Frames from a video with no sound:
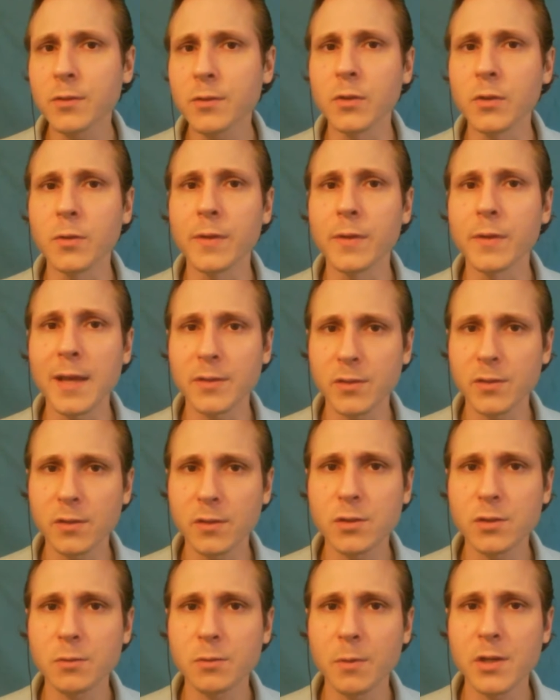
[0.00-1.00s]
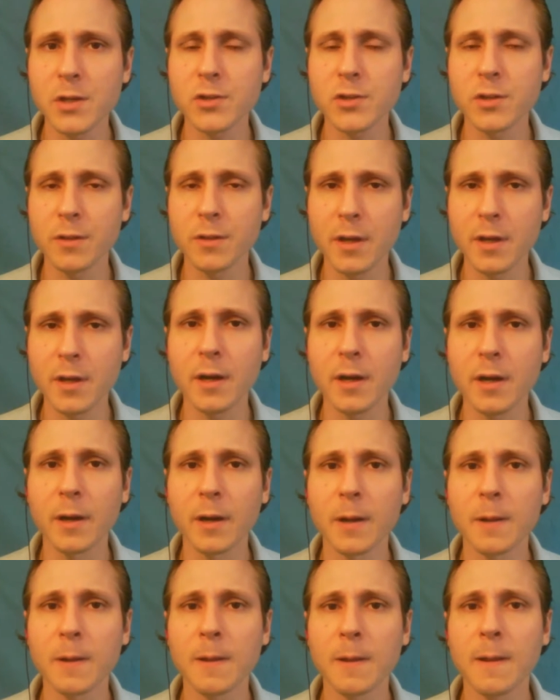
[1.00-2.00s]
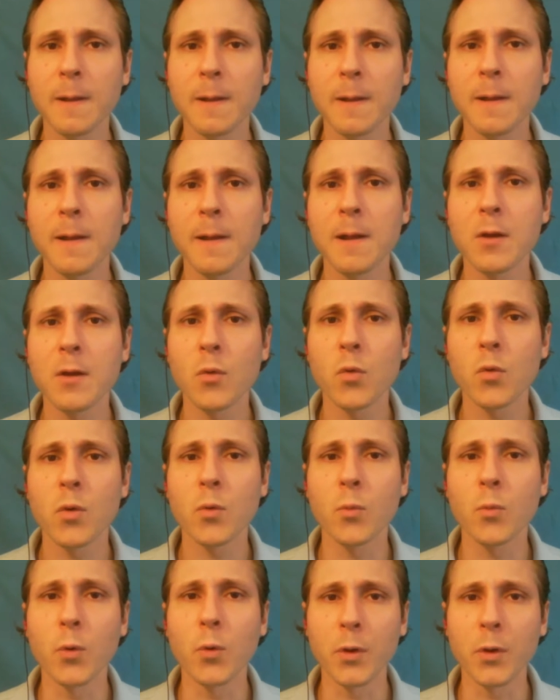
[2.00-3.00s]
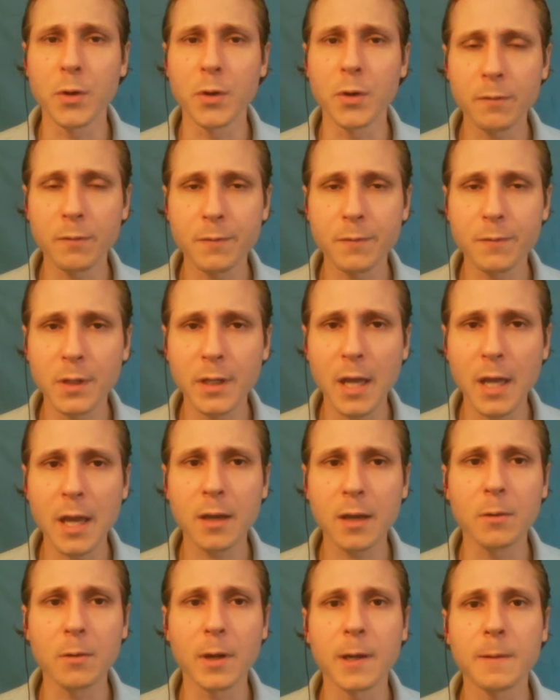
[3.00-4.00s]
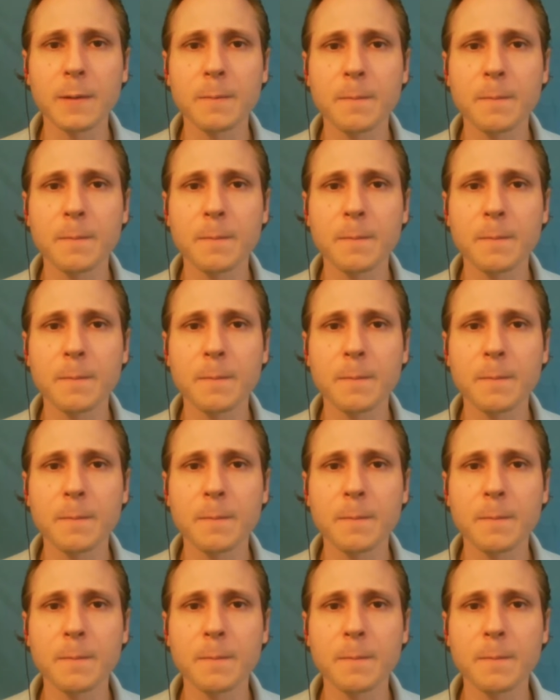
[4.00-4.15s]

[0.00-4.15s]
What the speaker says: you in that situation there, where you're feeling angry.